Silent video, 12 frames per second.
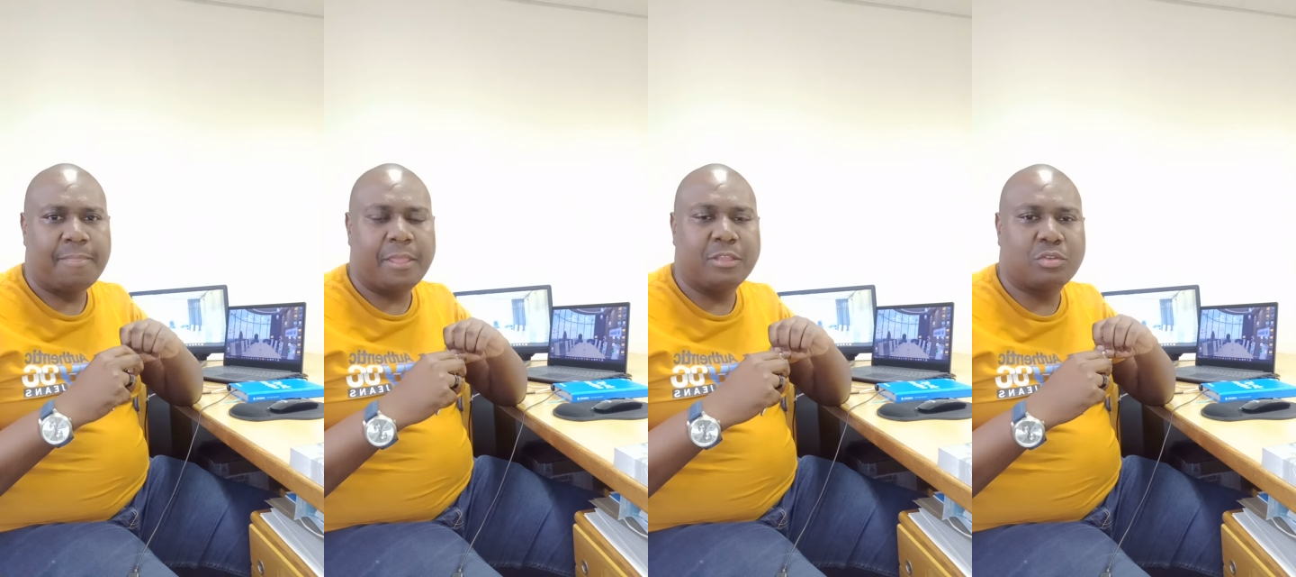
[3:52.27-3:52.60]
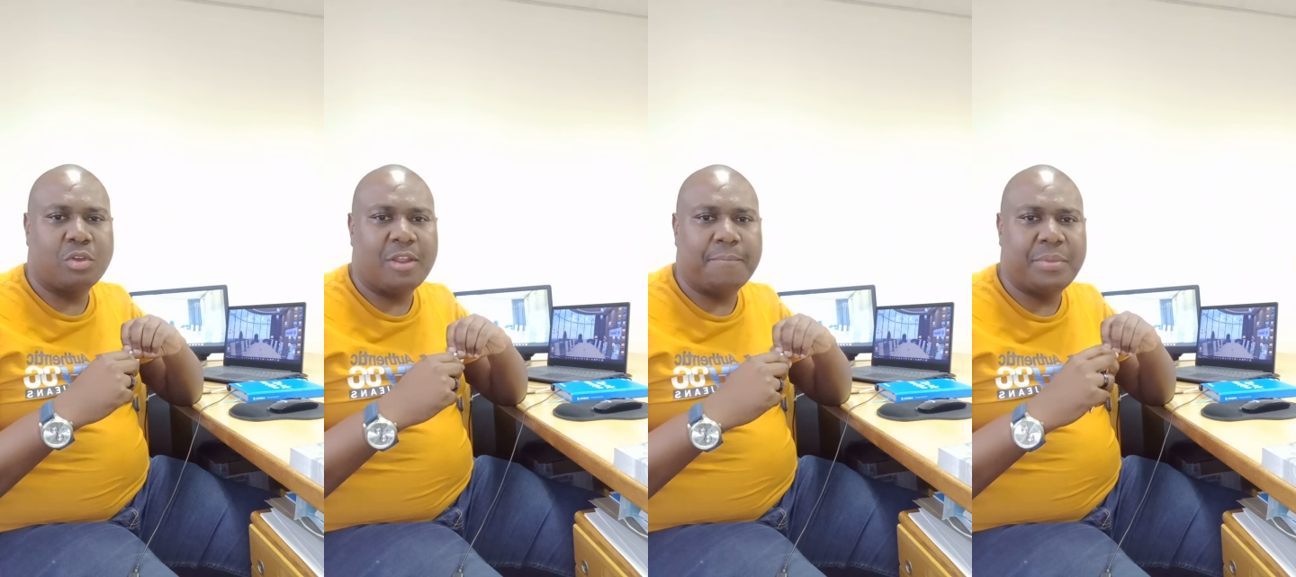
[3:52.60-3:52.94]
It's
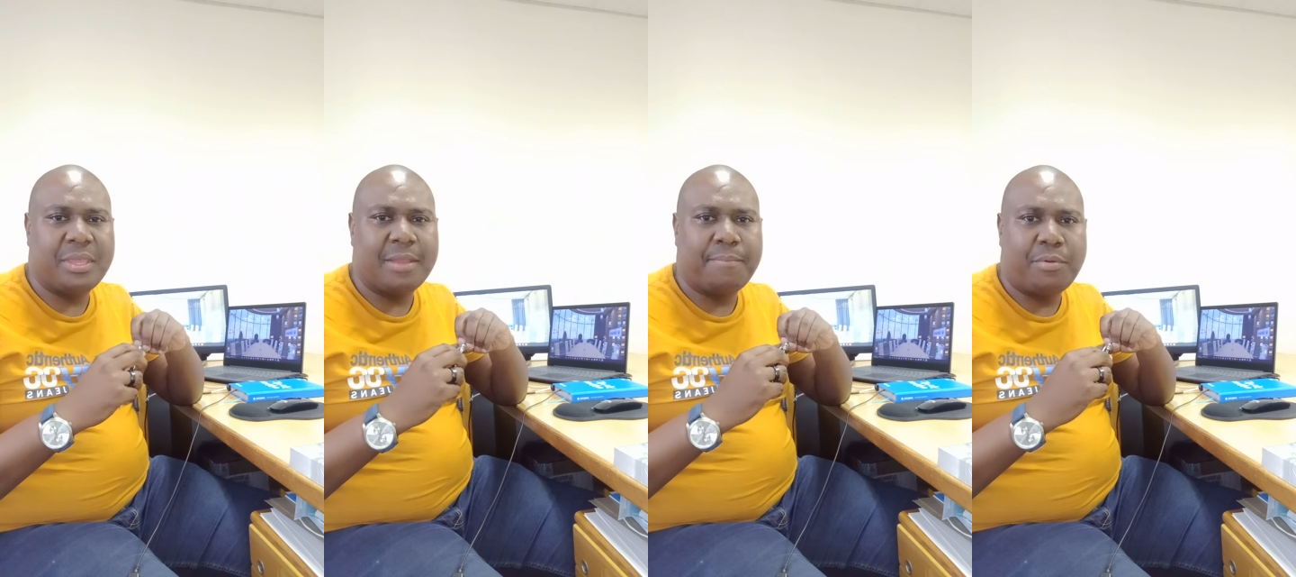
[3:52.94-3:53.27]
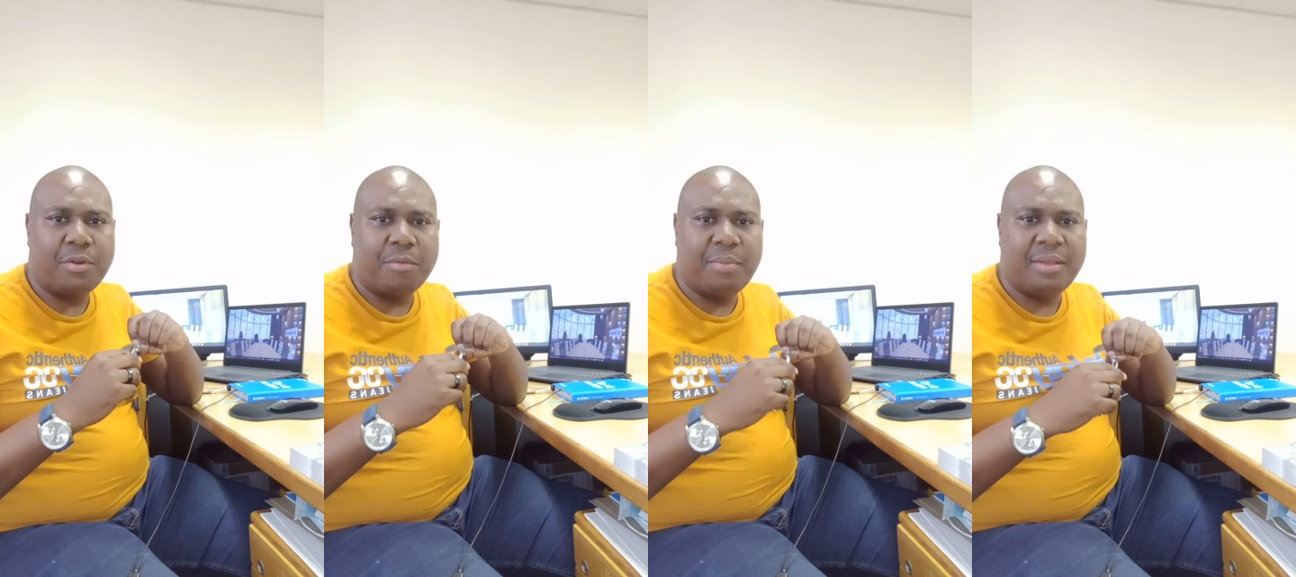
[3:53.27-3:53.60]
going to be a
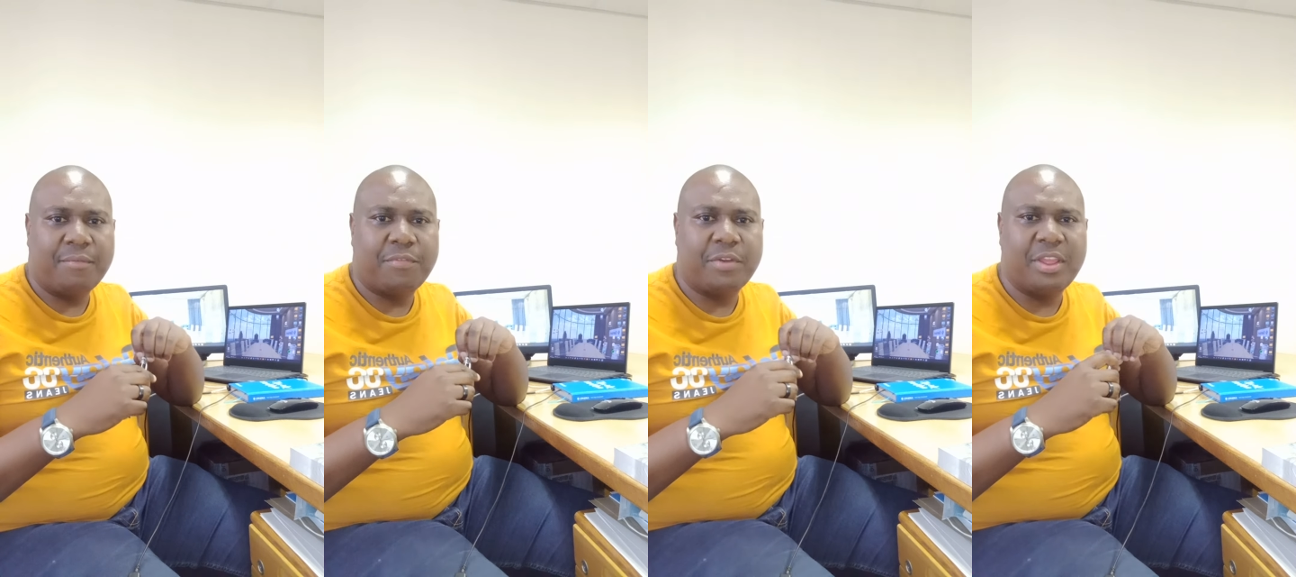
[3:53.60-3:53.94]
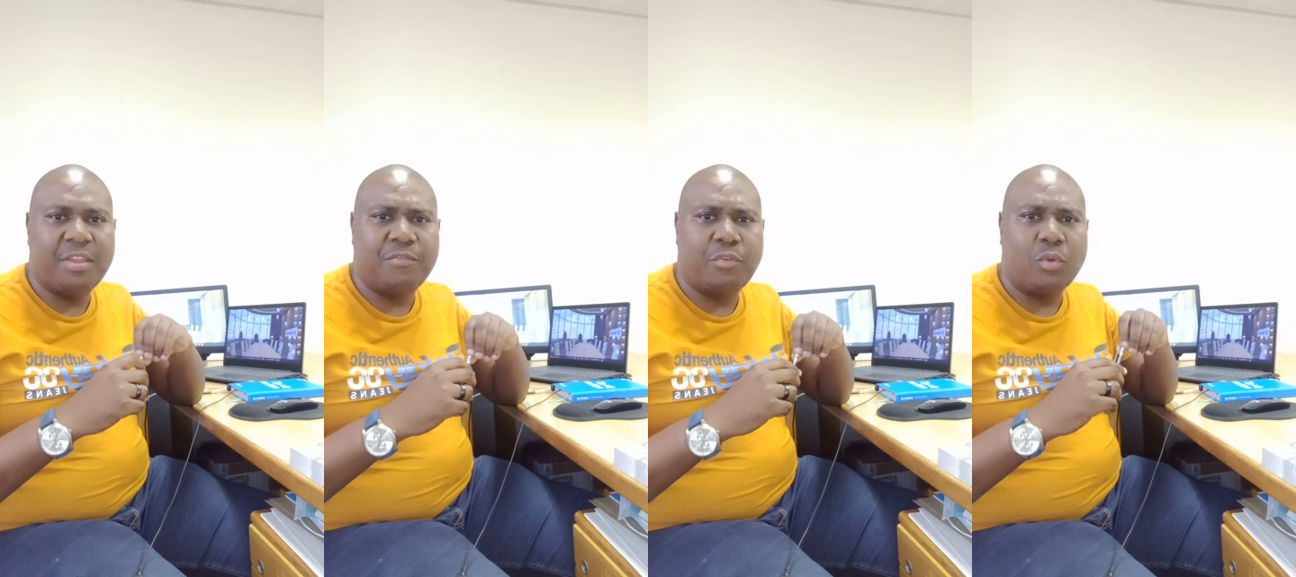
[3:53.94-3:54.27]
problem for
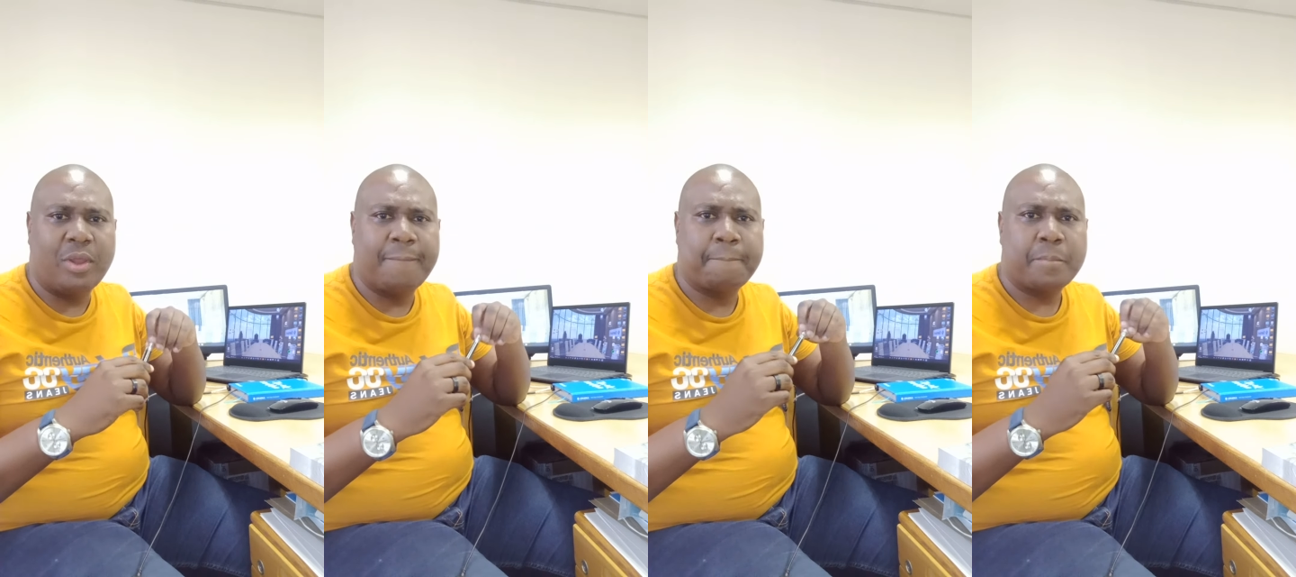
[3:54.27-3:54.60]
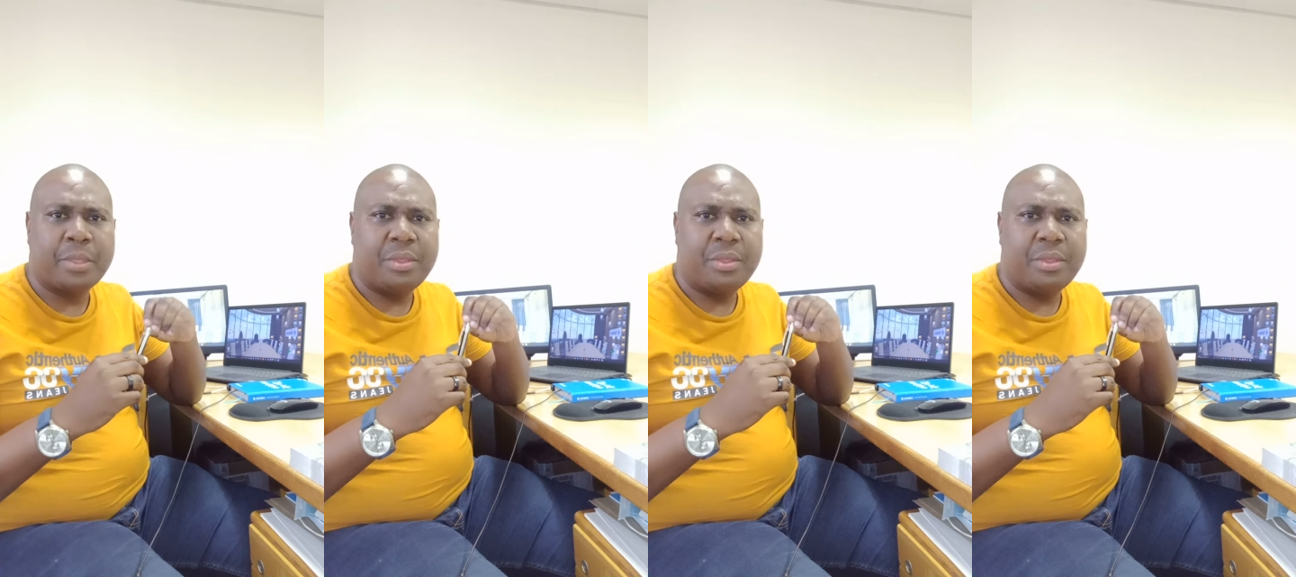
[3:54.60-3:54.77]
everyone.